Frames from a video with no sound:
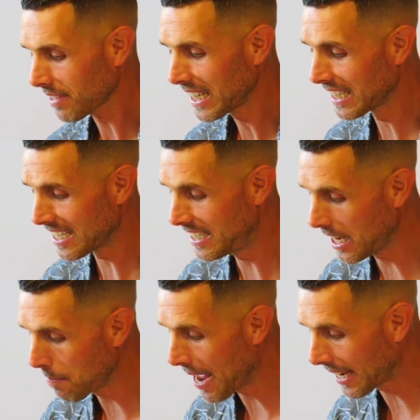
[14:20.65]
Let's
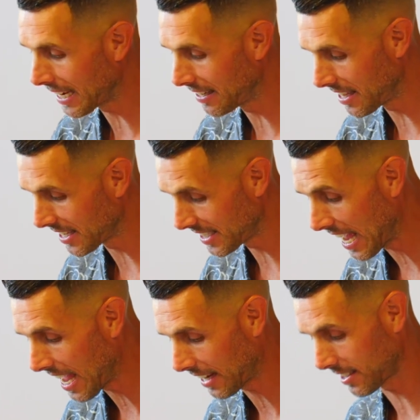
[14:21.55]
dig back into this
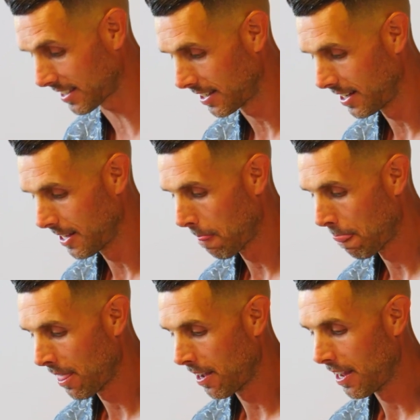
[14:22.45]
text.
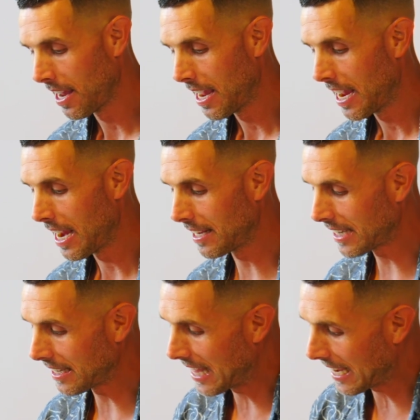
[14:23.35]
It
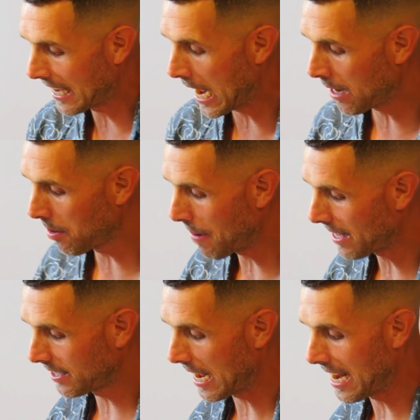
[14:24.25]
says, they came to
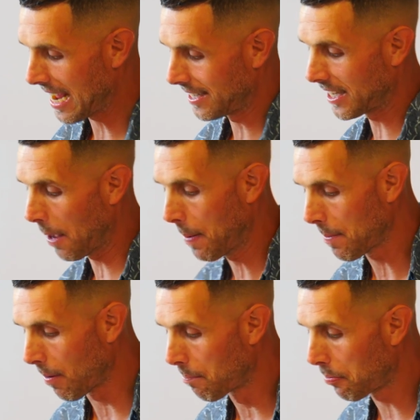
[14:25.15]
Bethsaida and some
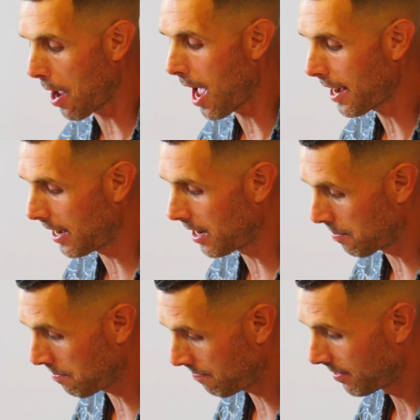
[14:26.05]
people brought
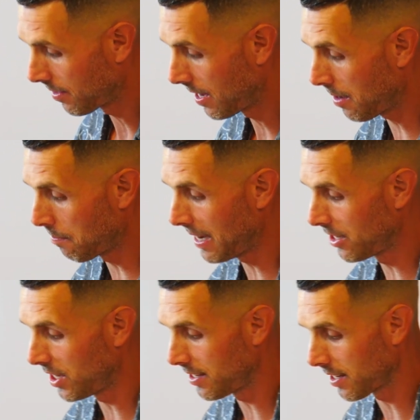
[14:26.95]
him being
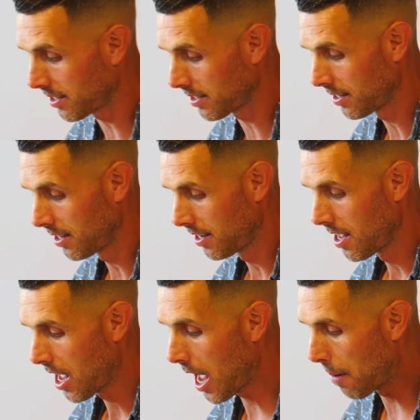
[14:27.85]
Jesus,
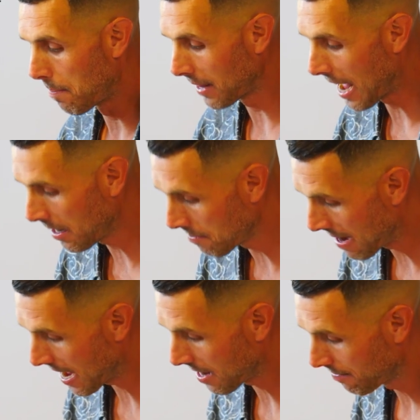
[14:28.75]
a blind
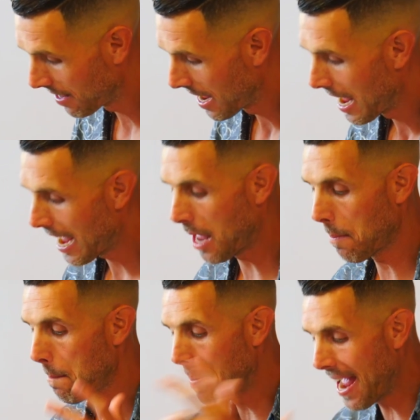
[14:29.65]
man,
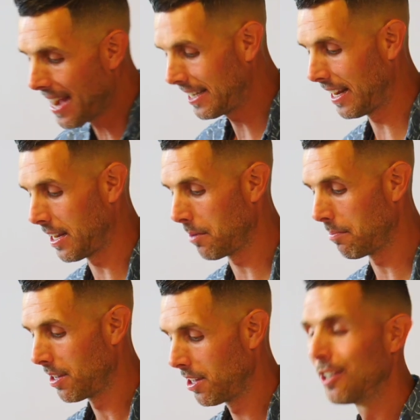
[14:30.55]
and begged
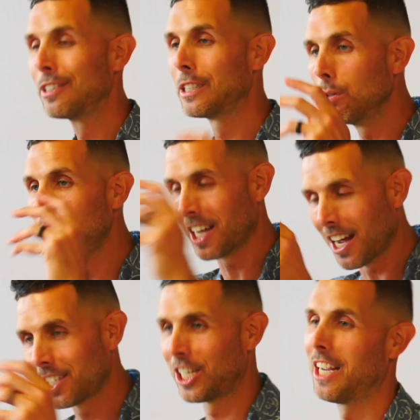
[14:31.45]
him to
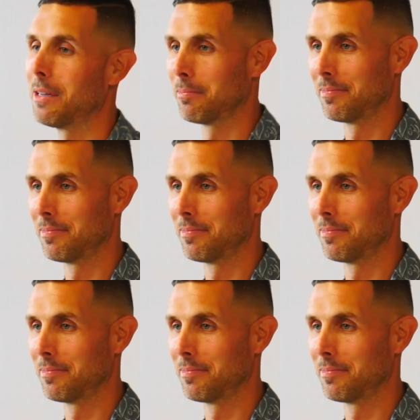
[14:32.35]
touch him.